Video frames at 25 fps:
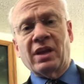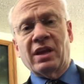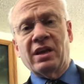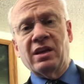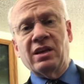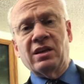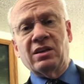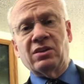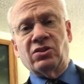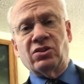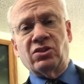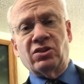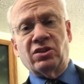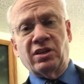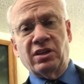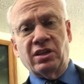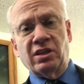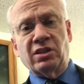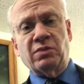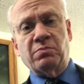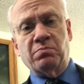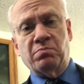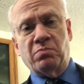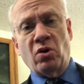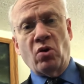is
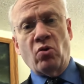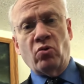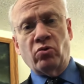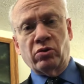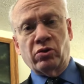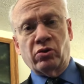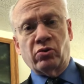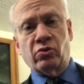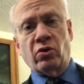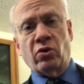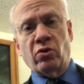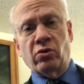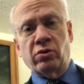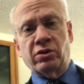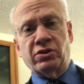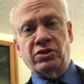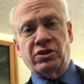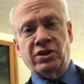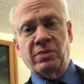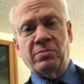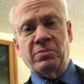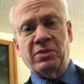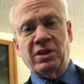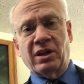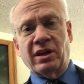this bone growth
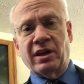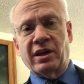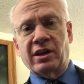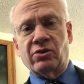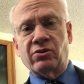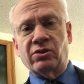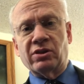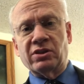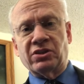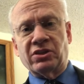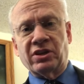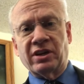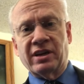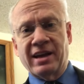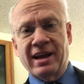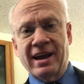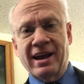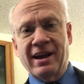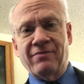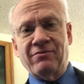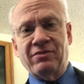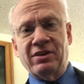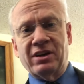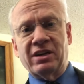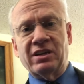stimulator. It's an
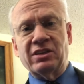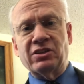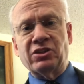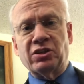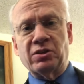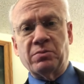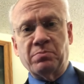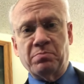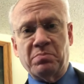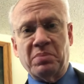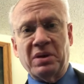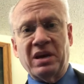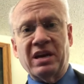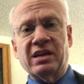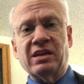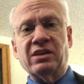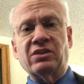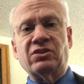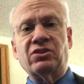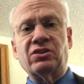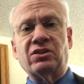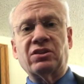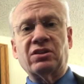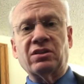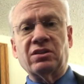
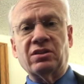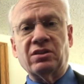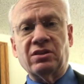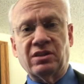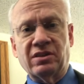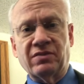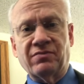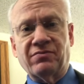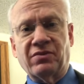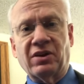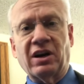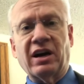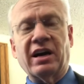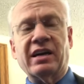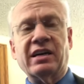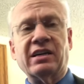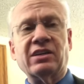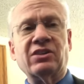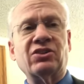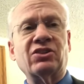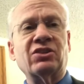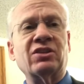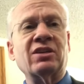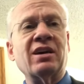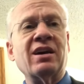evidence-based
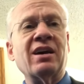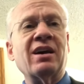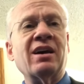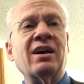device,